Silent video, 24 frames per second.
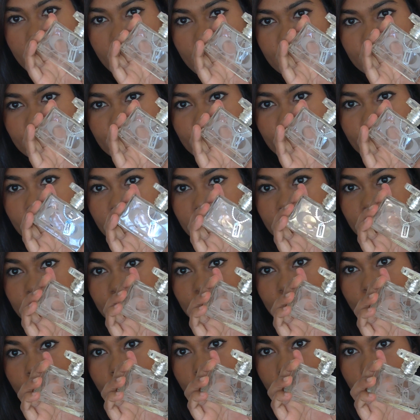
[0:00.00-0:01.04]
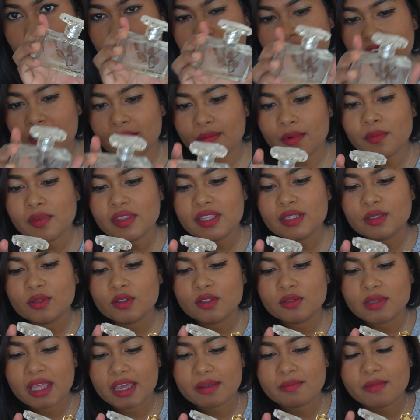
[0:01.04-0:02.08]
I don't know what it's called. I remember this
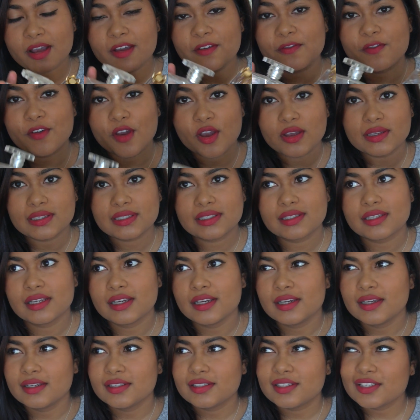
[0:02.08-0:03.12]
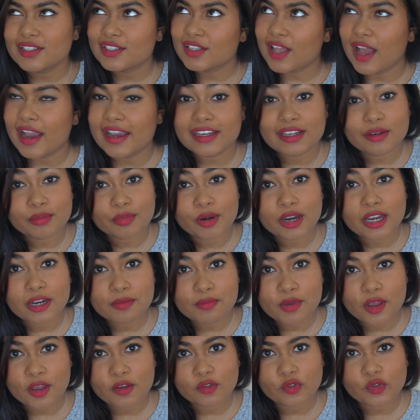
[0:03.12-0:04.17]
was like my first designer
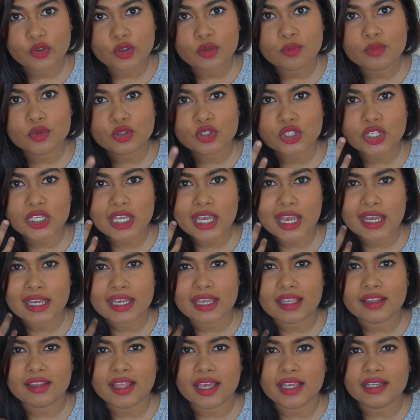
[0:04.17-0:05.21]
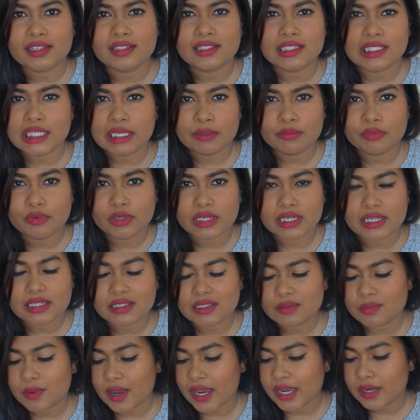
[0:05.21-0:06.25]
brand perfume. Usually I get like celebrity
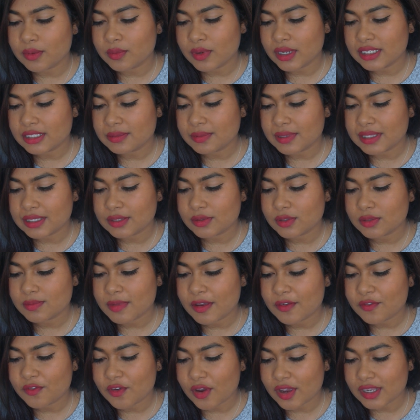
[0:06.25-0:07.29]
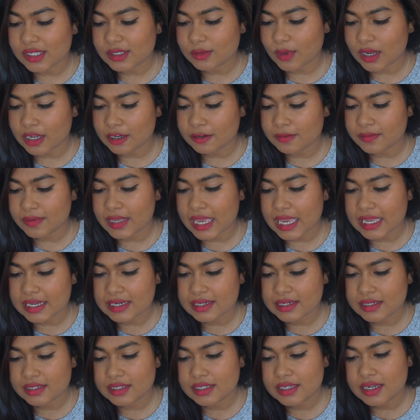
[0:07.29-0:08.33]
inspired ones, but this was my first one
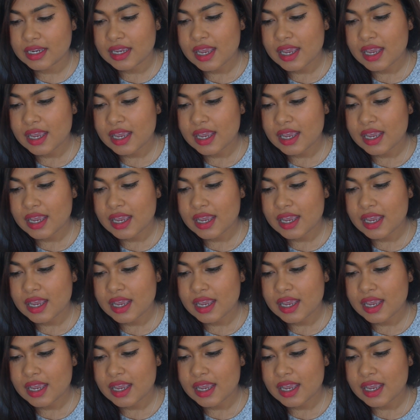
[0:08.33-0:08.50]
and